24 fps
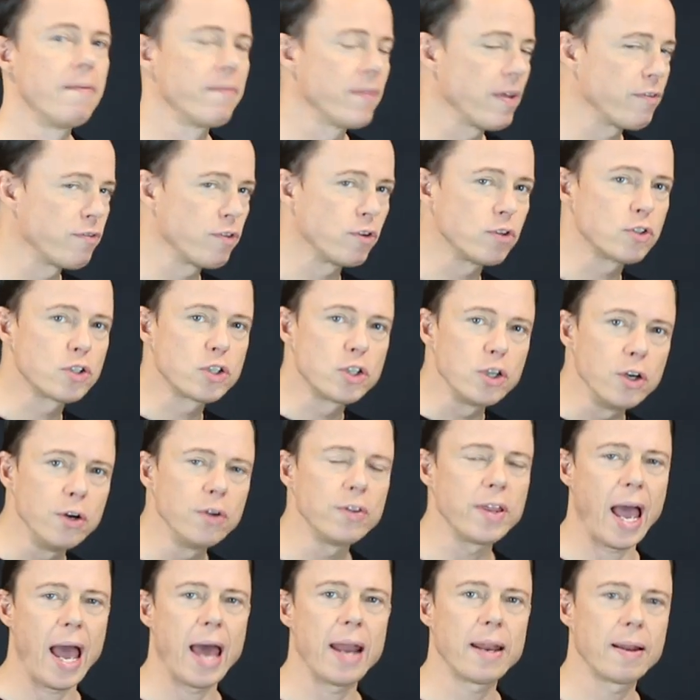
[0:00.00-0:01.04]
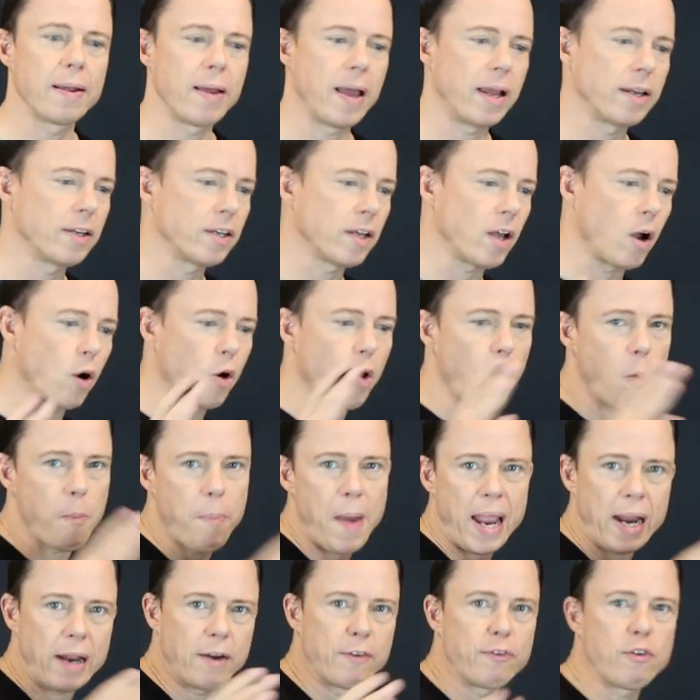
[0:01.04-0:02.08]
If you'll do that and go
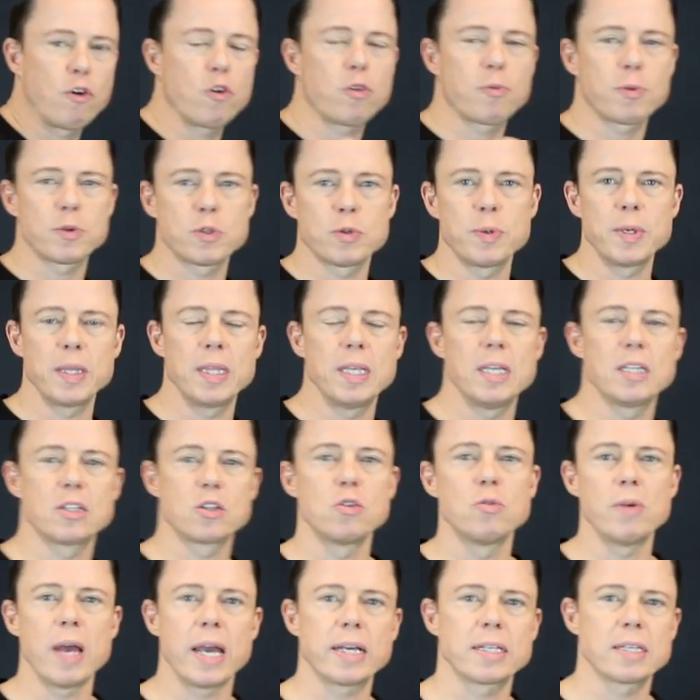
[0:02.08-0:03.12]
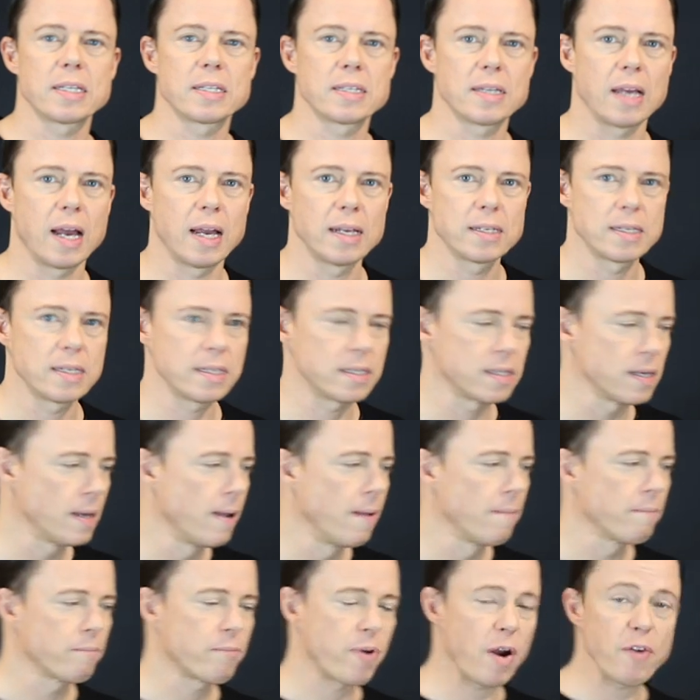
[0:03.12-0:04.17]
back and forth between these two exercises,
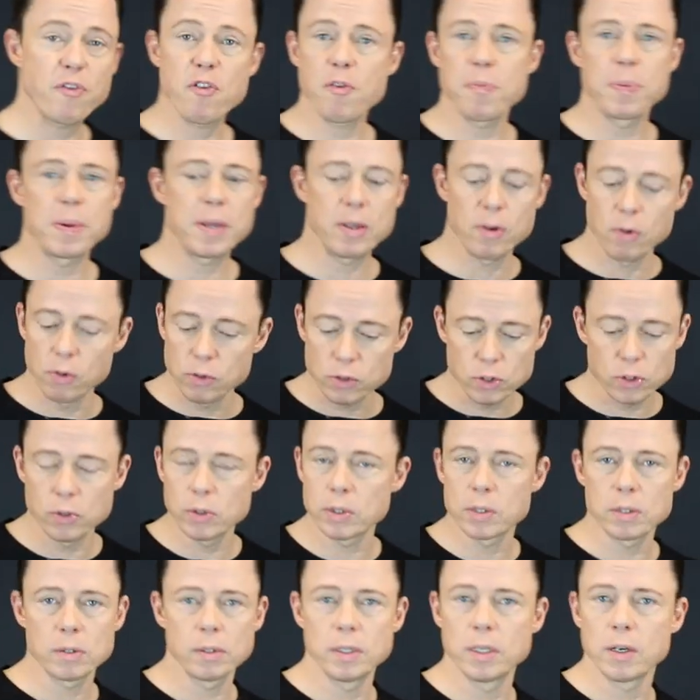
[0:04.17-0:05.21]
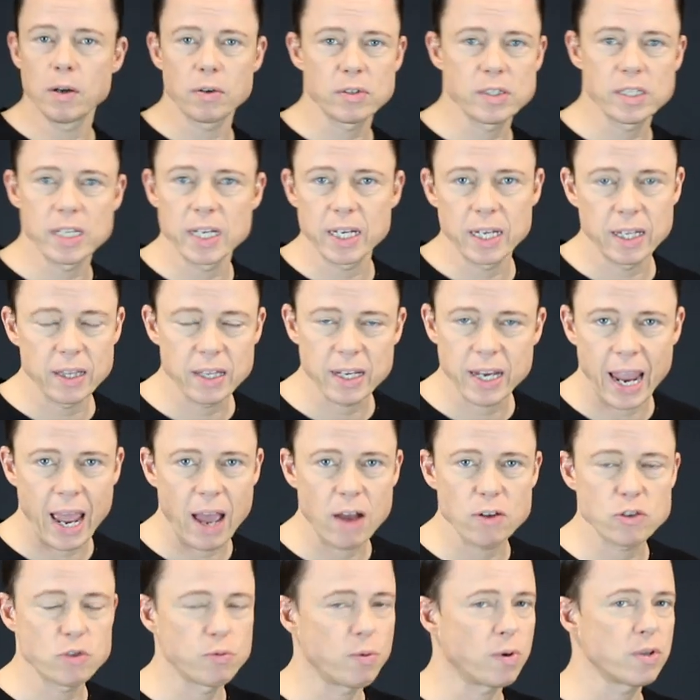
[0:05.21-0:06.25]
preferably you'll do it, you know, sitting in the
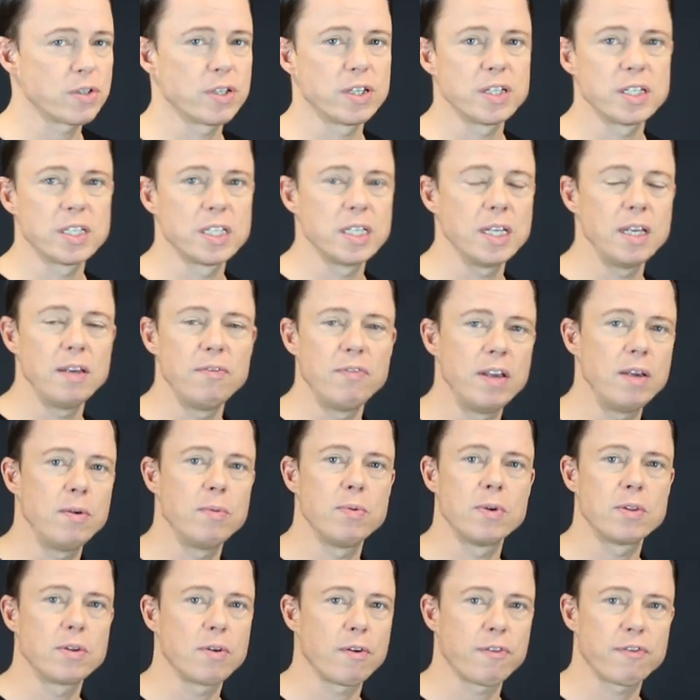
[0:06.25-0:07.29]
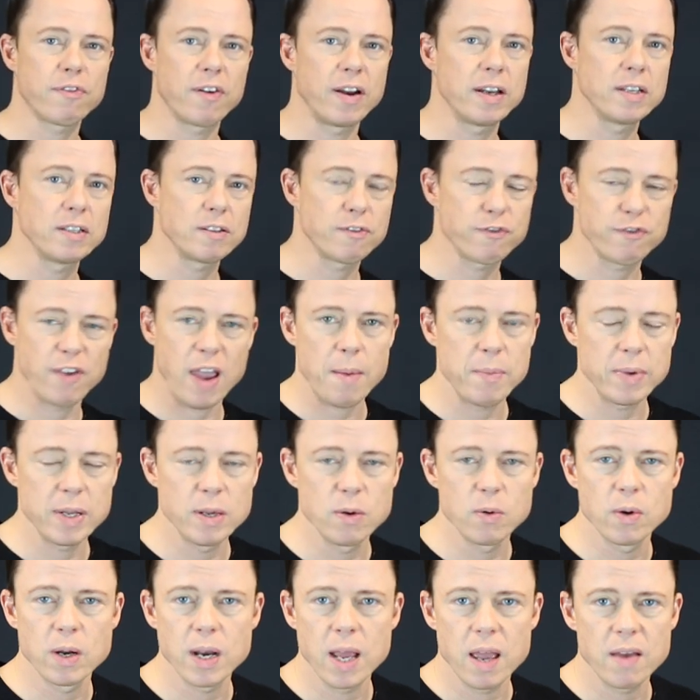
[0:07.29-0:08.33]
couch, watching TV with your friends, family,
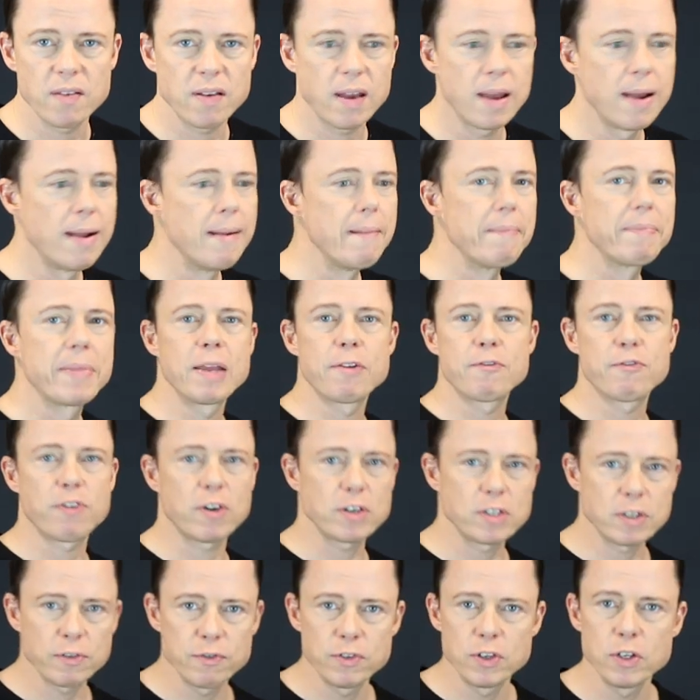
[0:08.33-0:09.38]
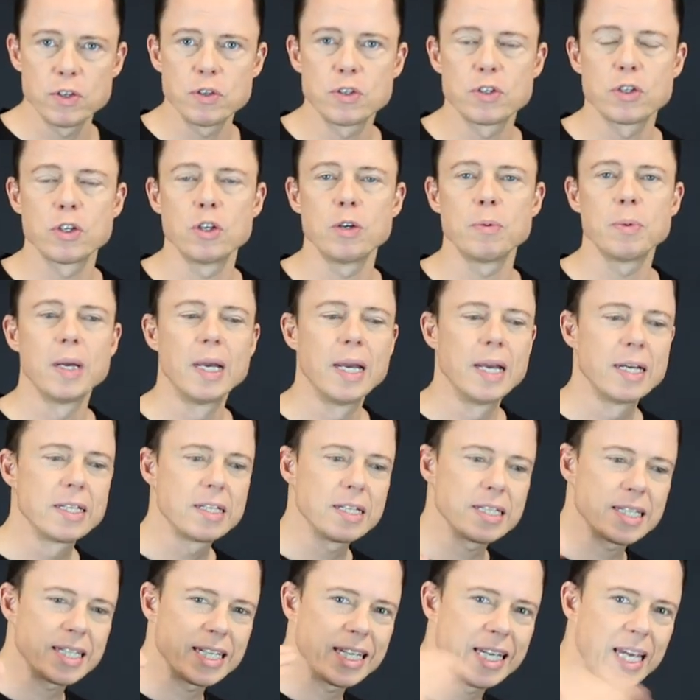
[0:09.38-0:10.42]
whatever, in front of YouTube.
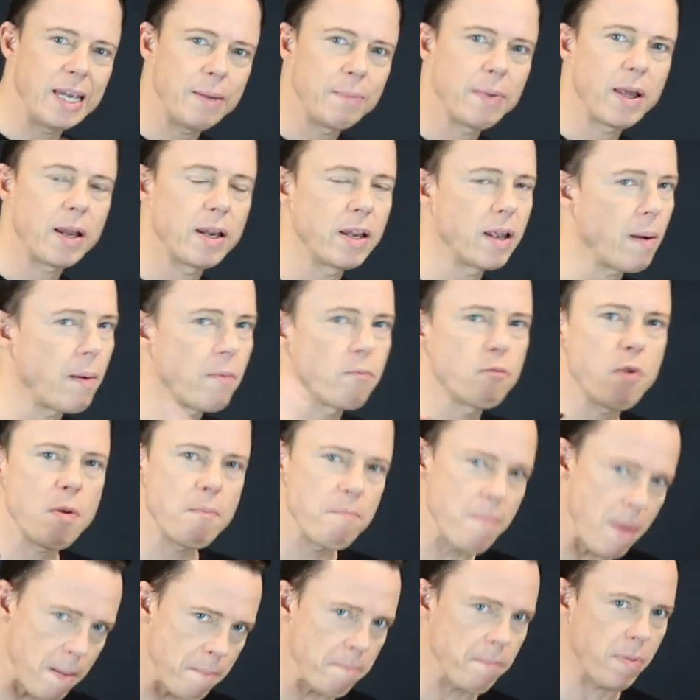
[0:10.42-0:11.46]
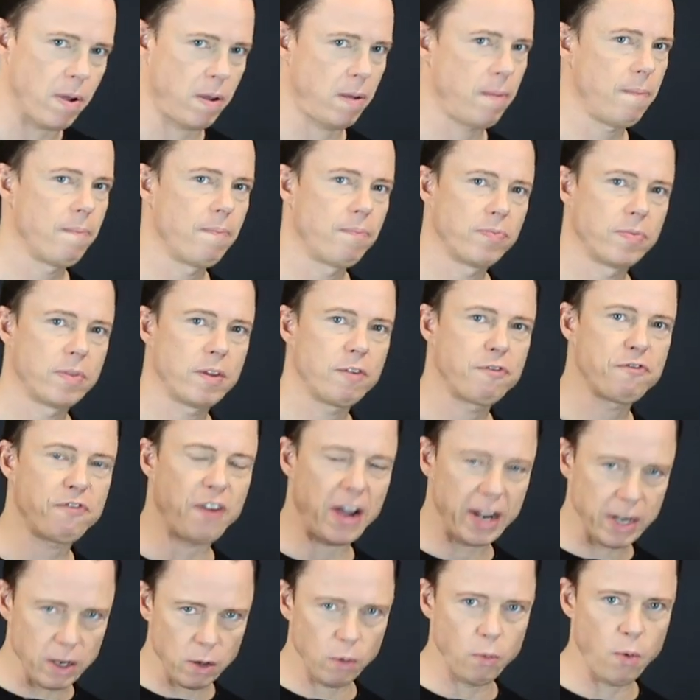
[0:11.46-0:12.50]
Just keep and remember the
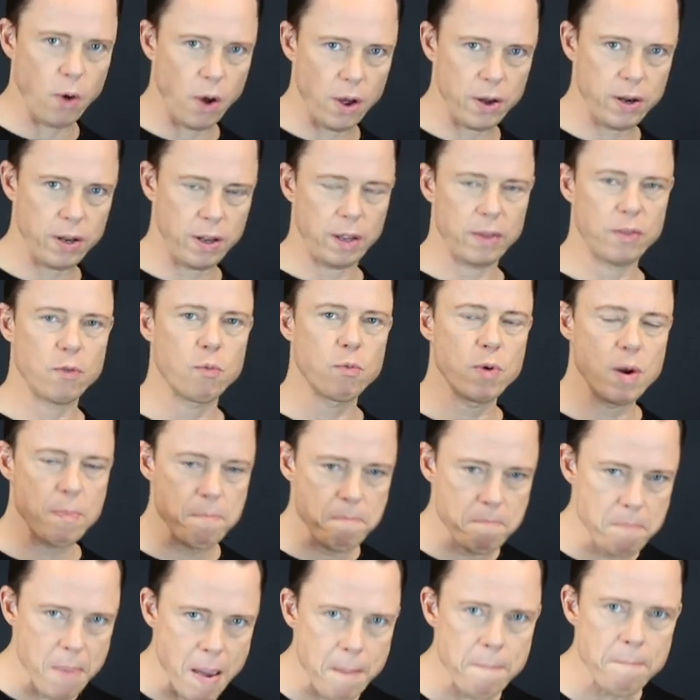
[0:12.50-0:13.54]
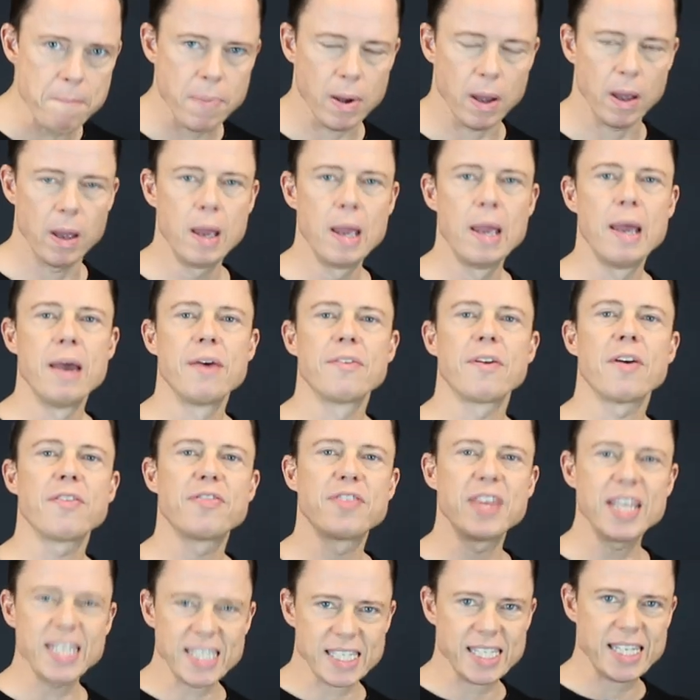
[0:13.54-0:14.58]
final word here. Remember that
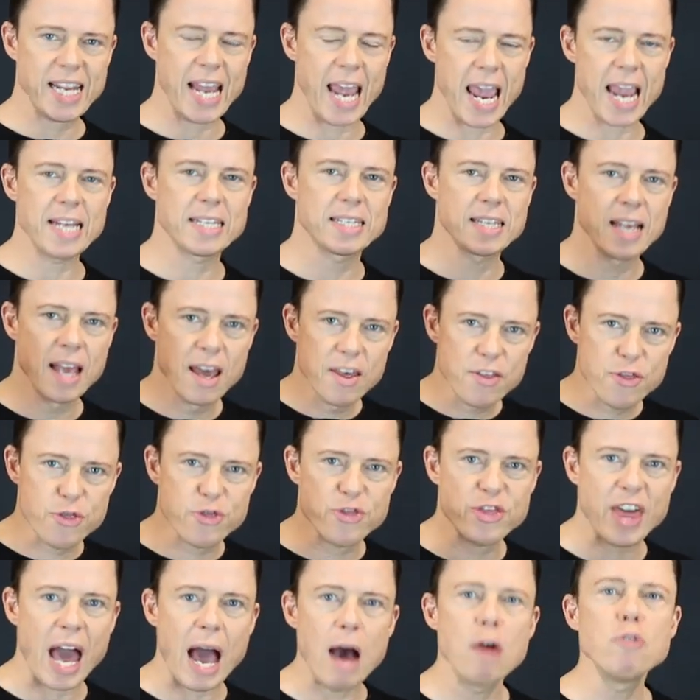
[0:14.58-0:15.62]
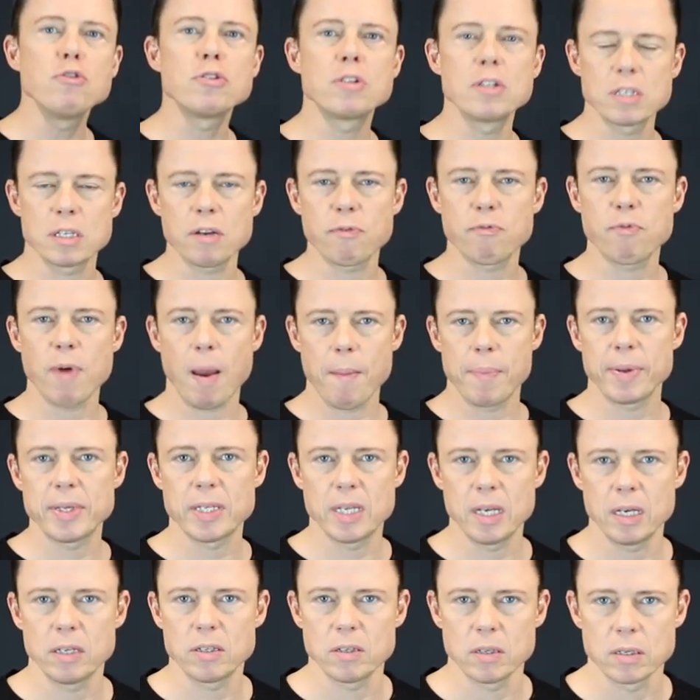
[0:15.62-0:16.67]
this takes thousands of
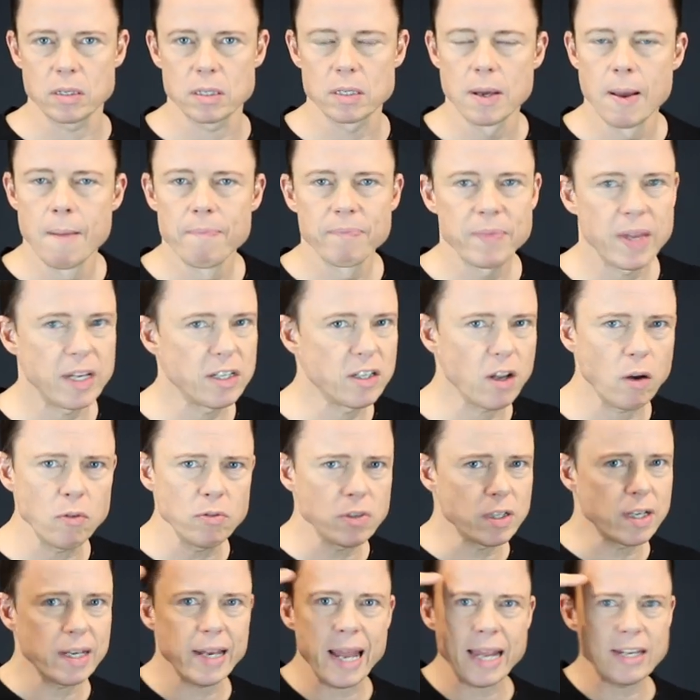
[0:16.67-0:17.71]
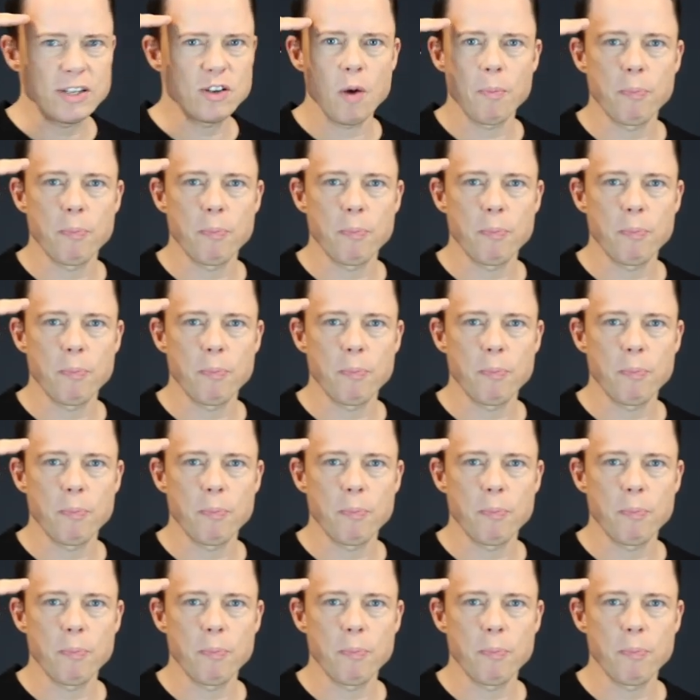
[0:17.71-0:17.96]
repetitions, and don't let